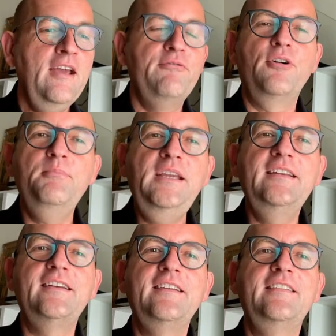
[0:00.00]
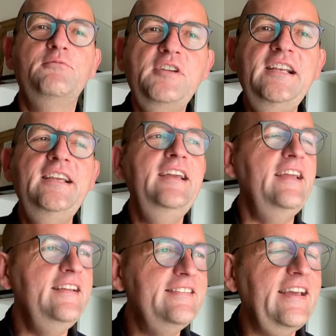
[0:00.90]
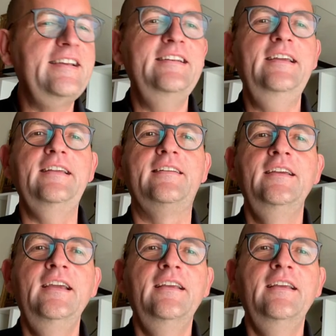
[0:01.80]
For me, that is really exactly it.